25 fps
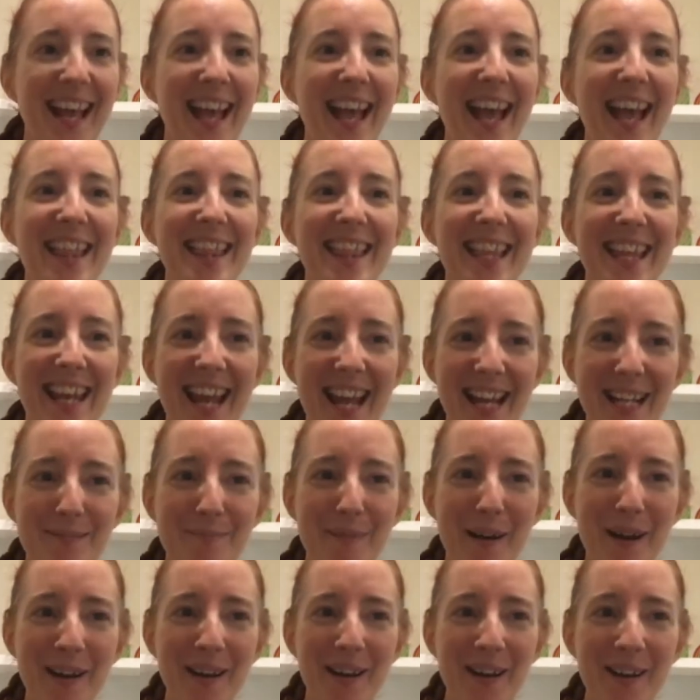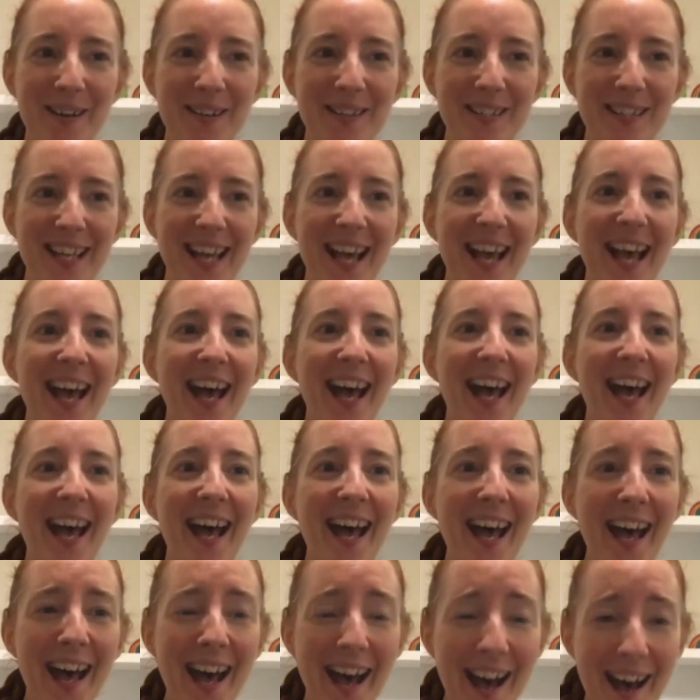The next part goes,
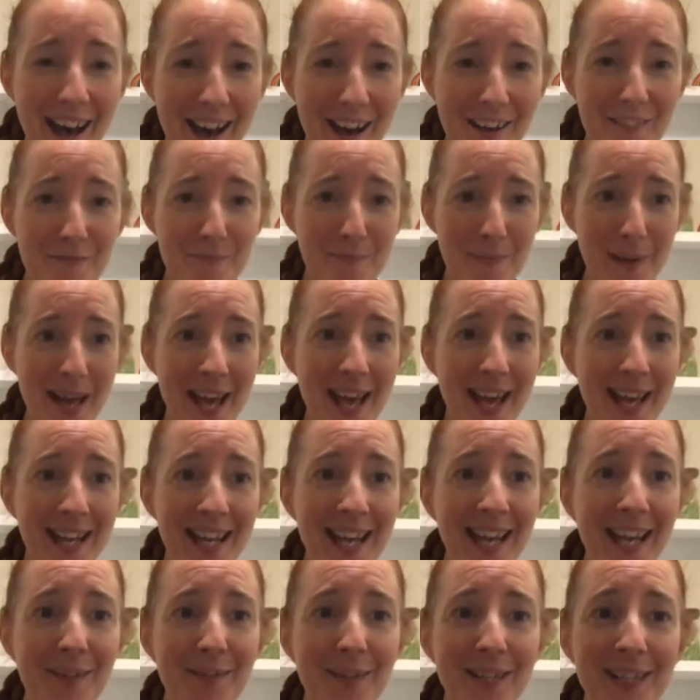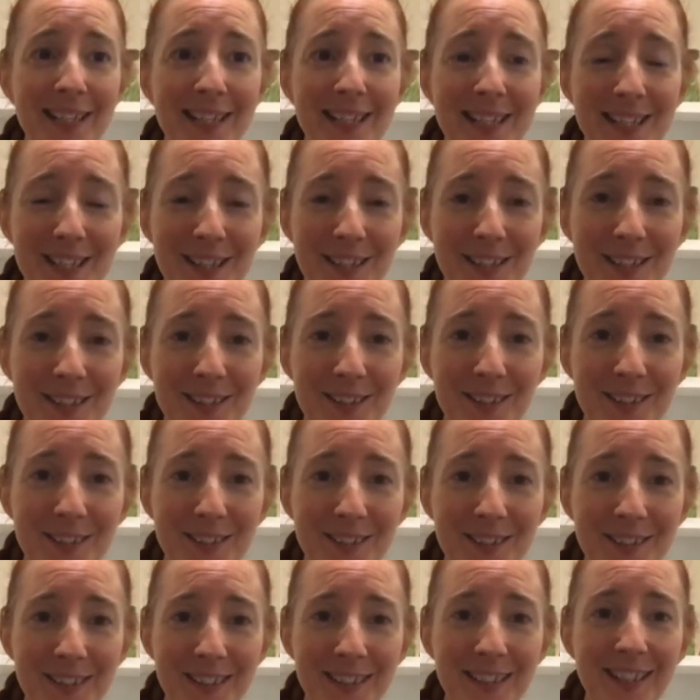a halfpenny will
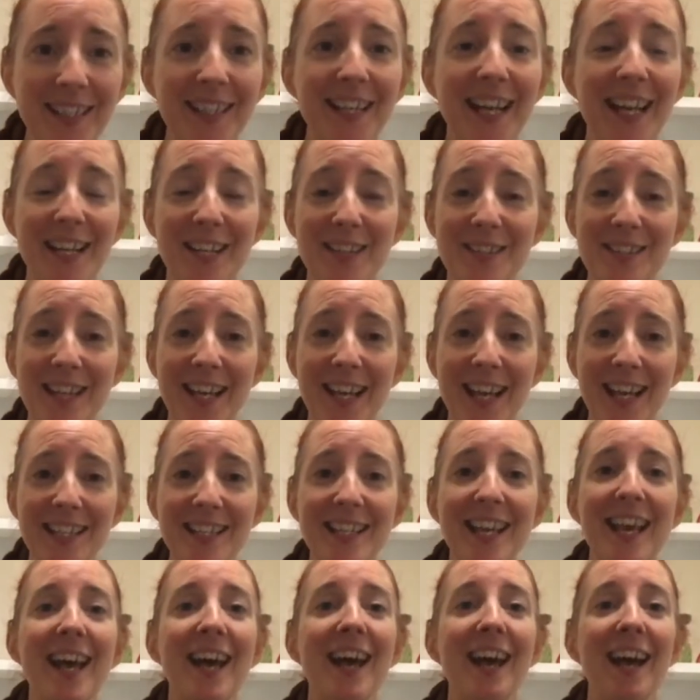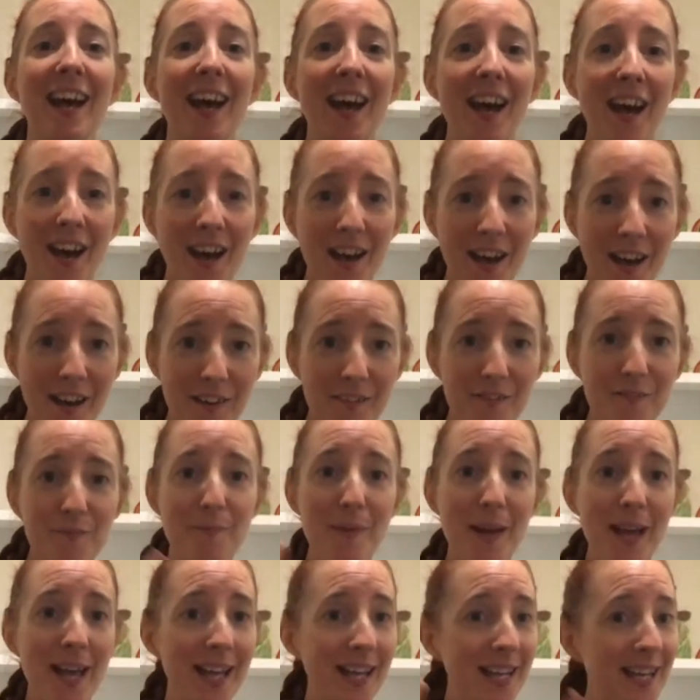do. Can you sing it? A halfpenny
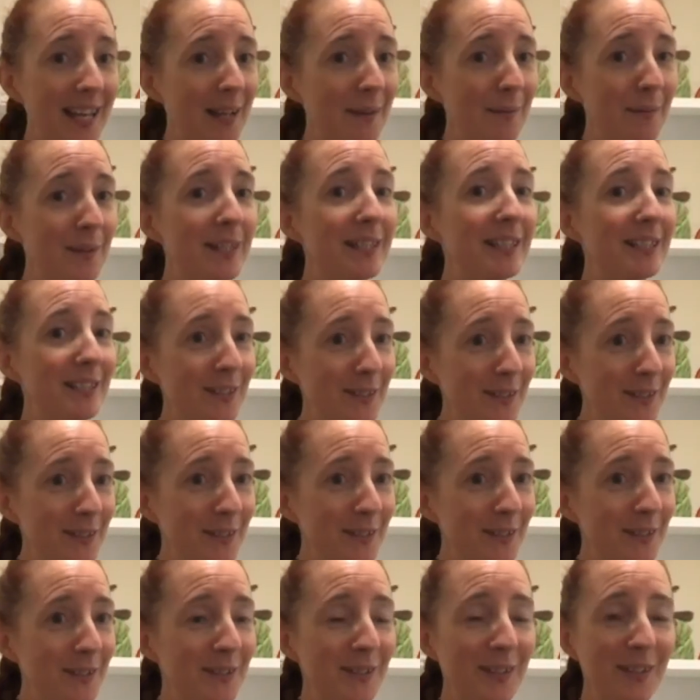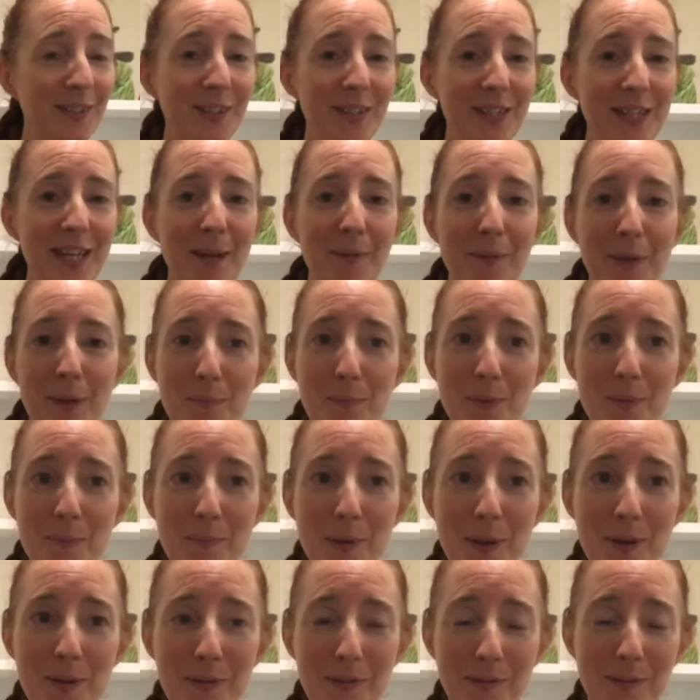will do. Good. I'm going to put
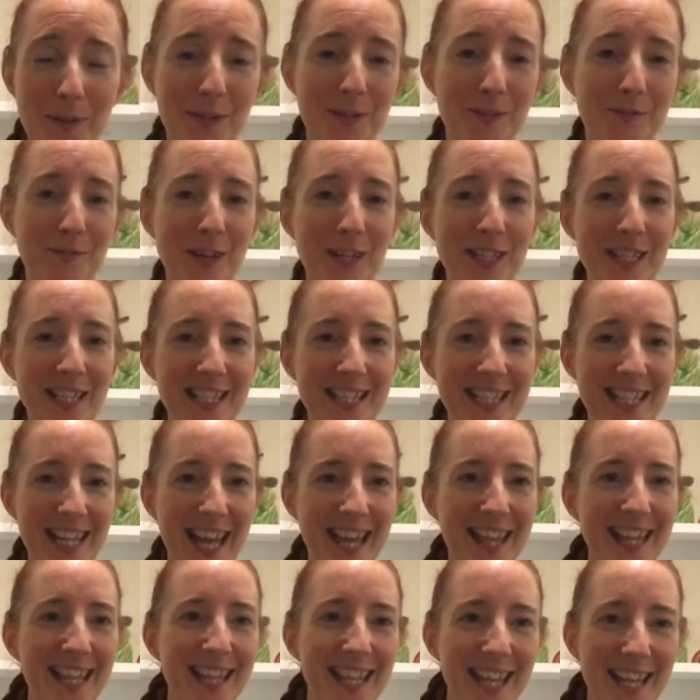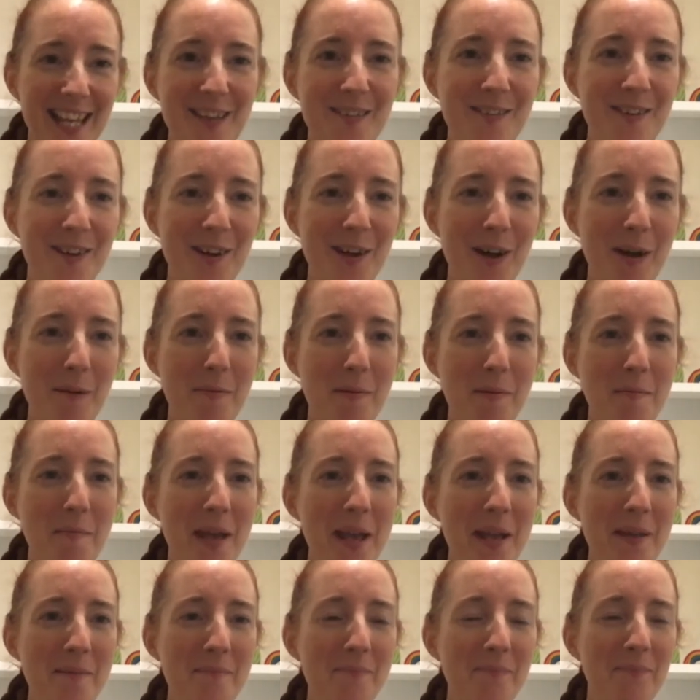both of those phrases together, then you can copy
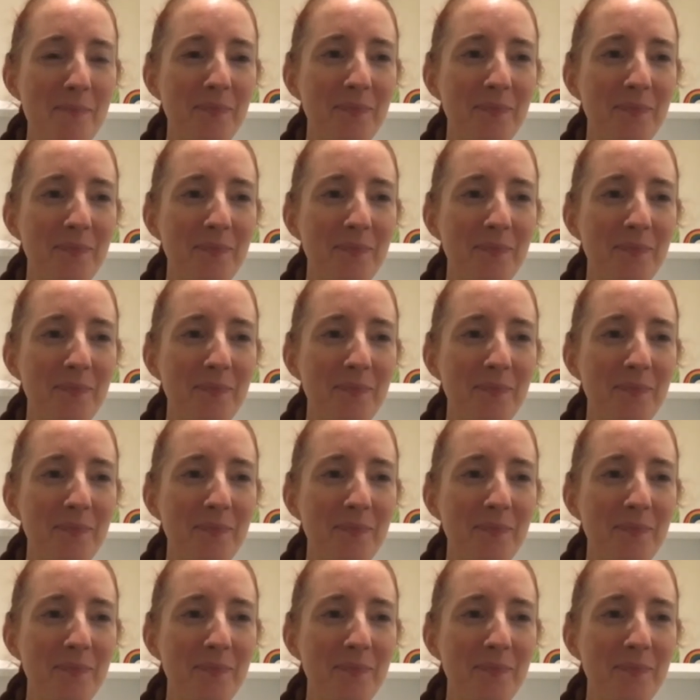me.